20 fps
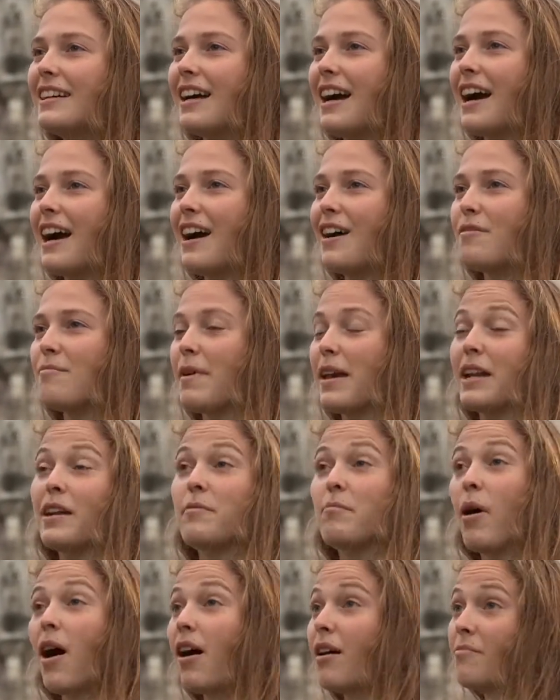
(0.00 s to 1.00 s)
uh, made
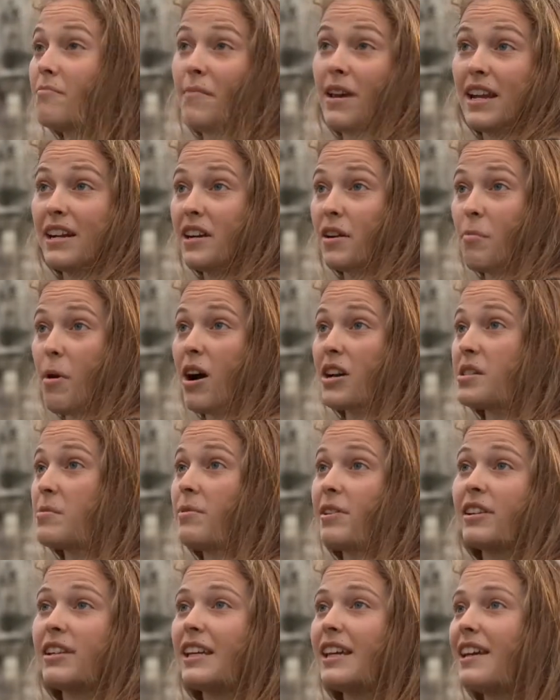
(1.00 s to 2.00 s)
it made it a
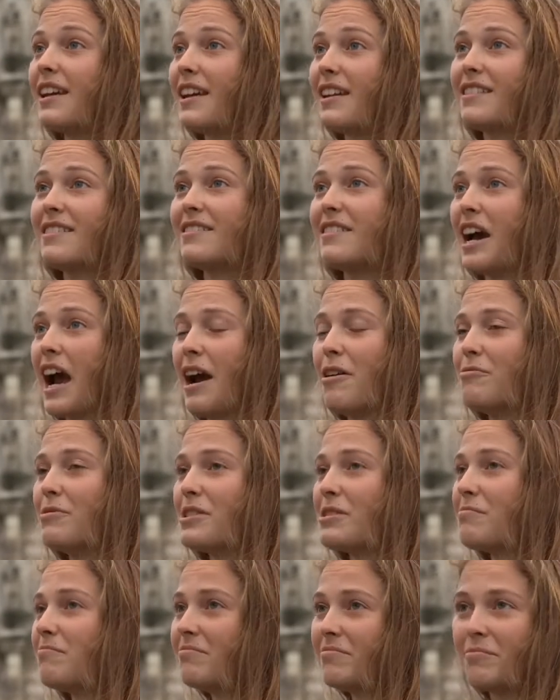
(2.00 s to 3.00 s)
possibility, and I
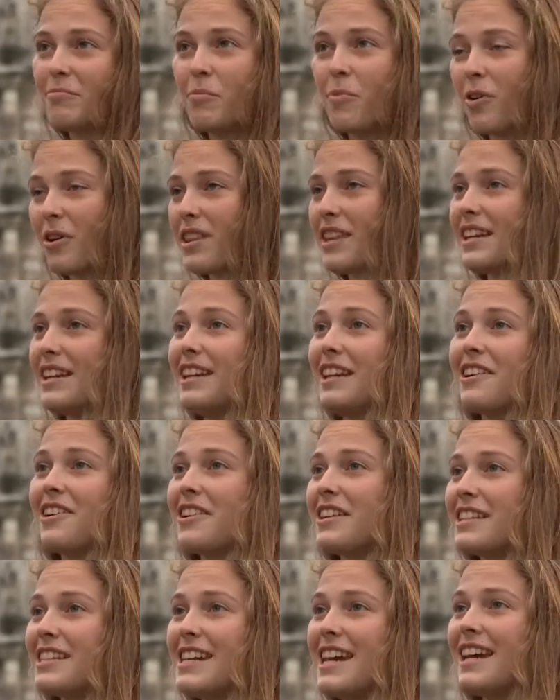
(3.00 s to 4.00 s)
was more than
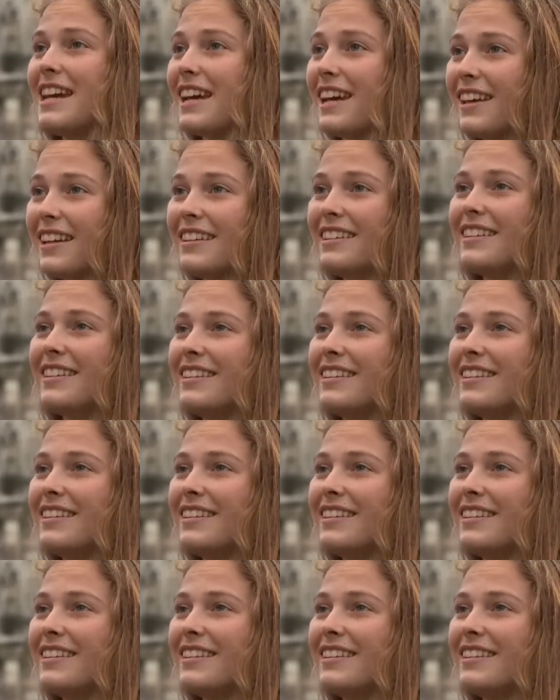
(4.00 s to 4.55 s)
eager to take it.